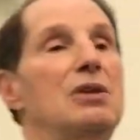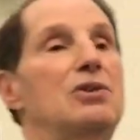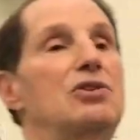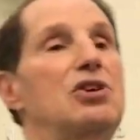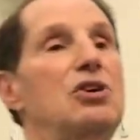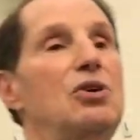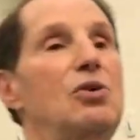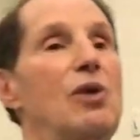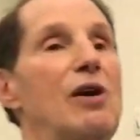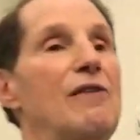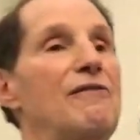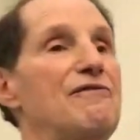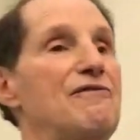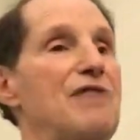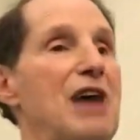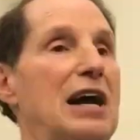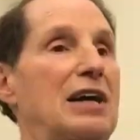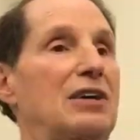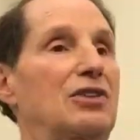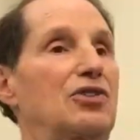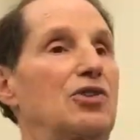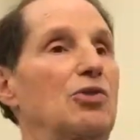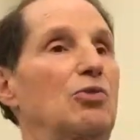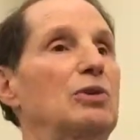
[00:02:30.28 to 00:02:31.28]
to
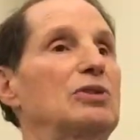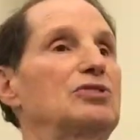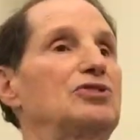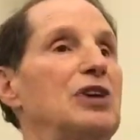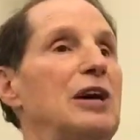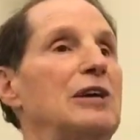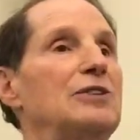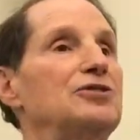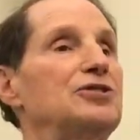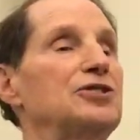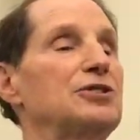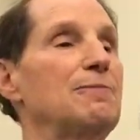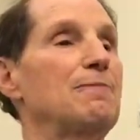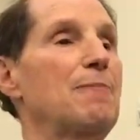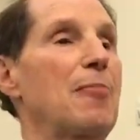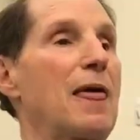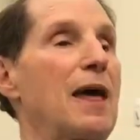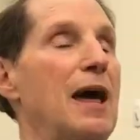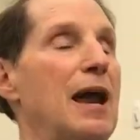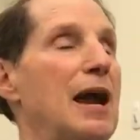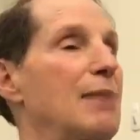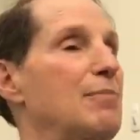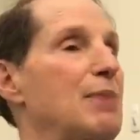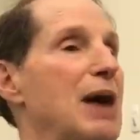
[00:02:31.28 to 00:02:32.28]
affect the results.
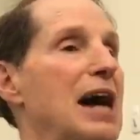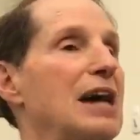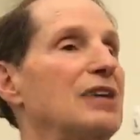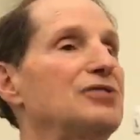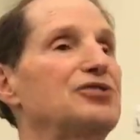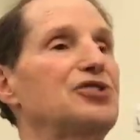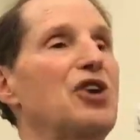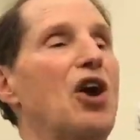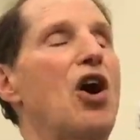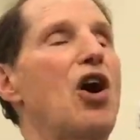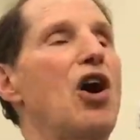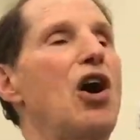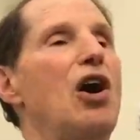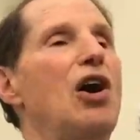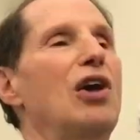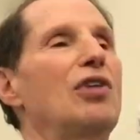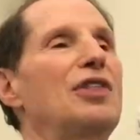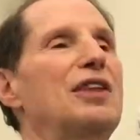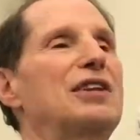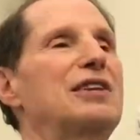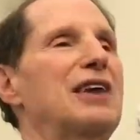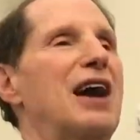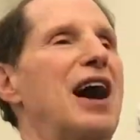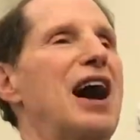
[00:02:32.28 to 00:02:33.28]
And I'm asked all
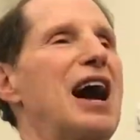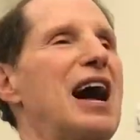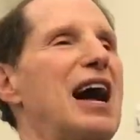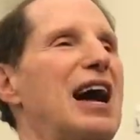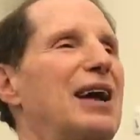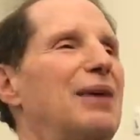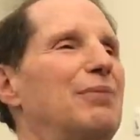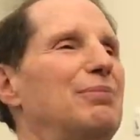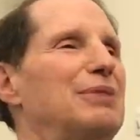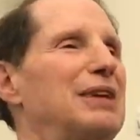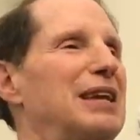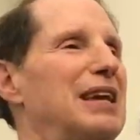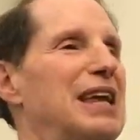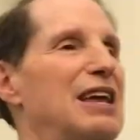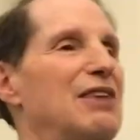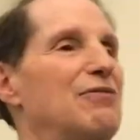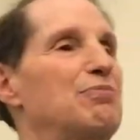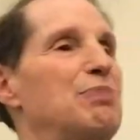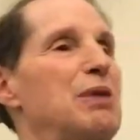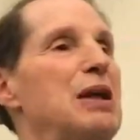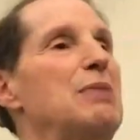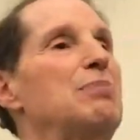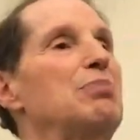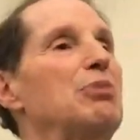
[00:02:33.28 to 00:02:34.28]
the time to
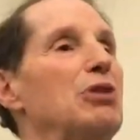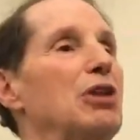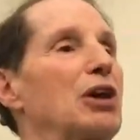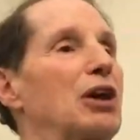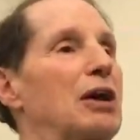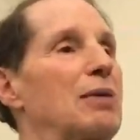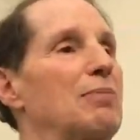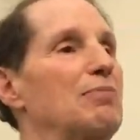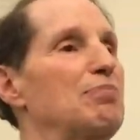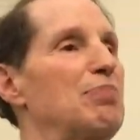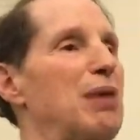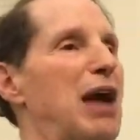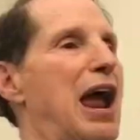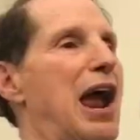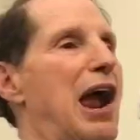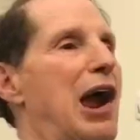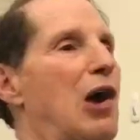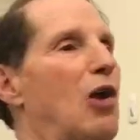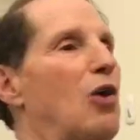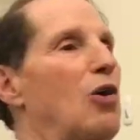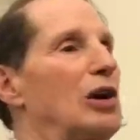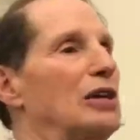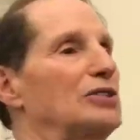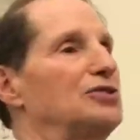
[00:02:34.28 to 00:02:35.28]
give people a
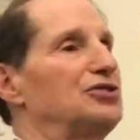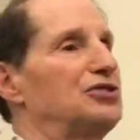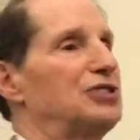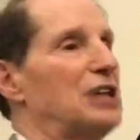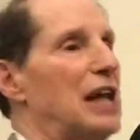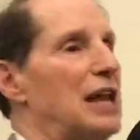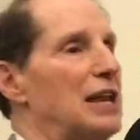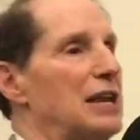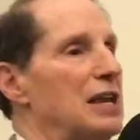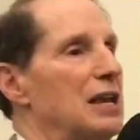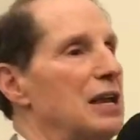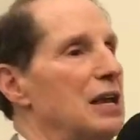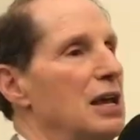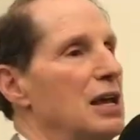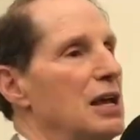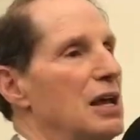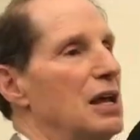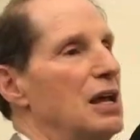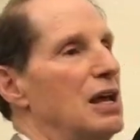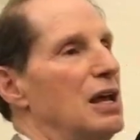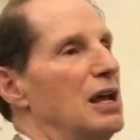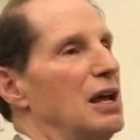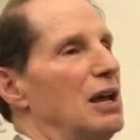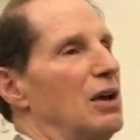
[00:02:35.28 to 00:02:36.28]
comparison
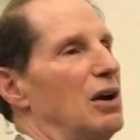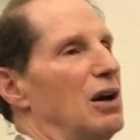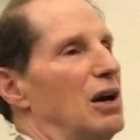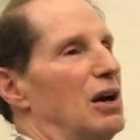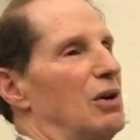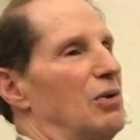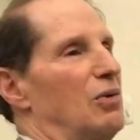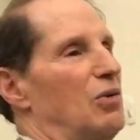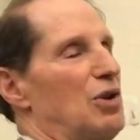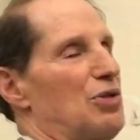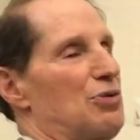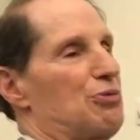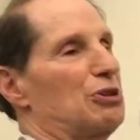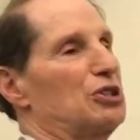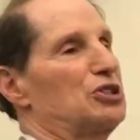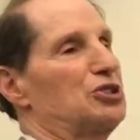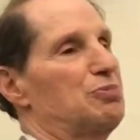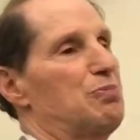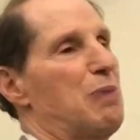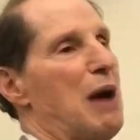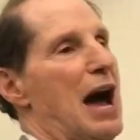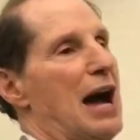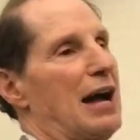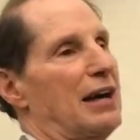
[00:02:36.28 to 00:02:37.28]
with
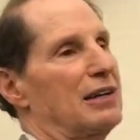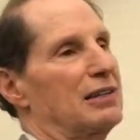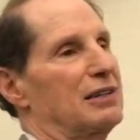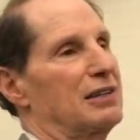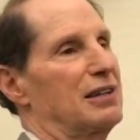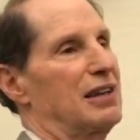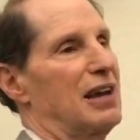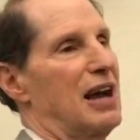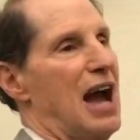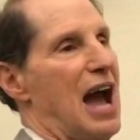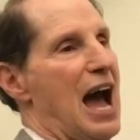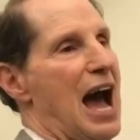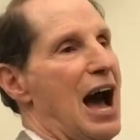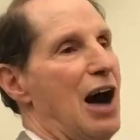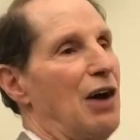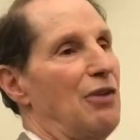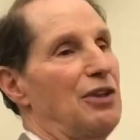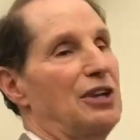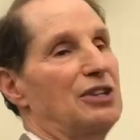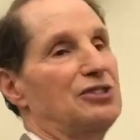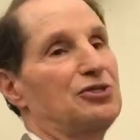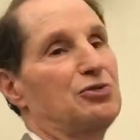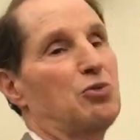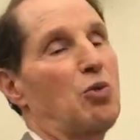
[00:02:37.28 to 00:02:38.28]
respect to how
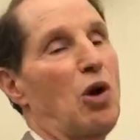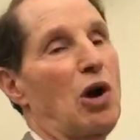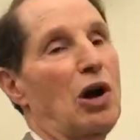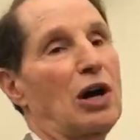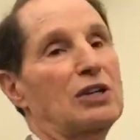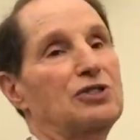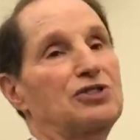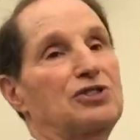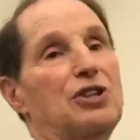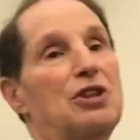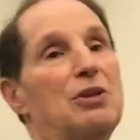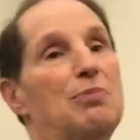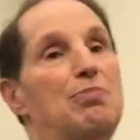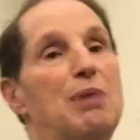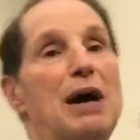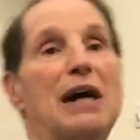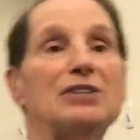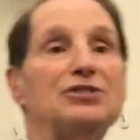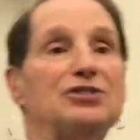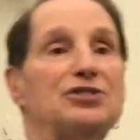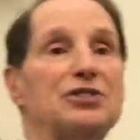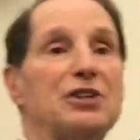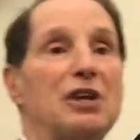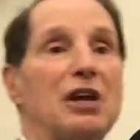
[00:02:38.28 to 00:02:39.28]
this works, and the
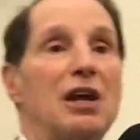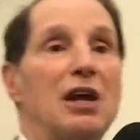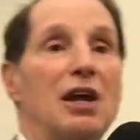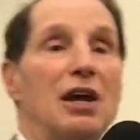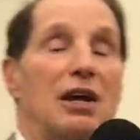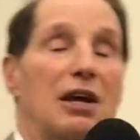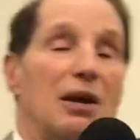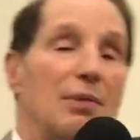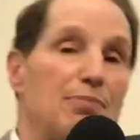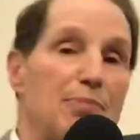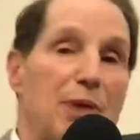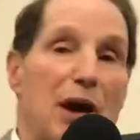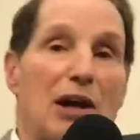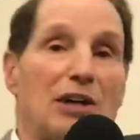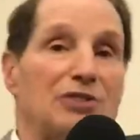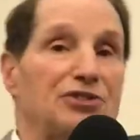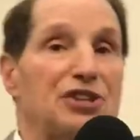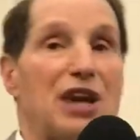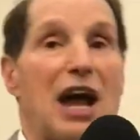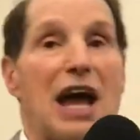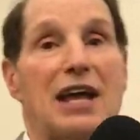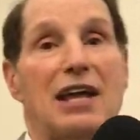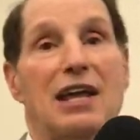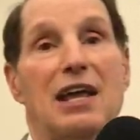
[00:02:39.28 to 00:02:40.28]
best
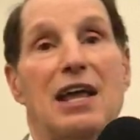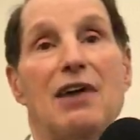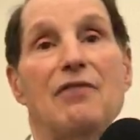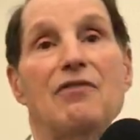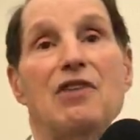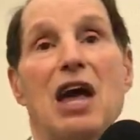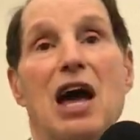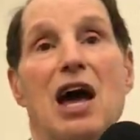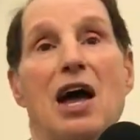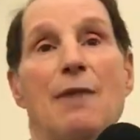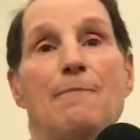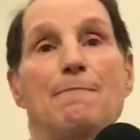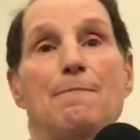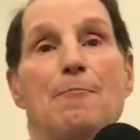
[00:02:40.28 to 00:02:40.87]
comparison I can give you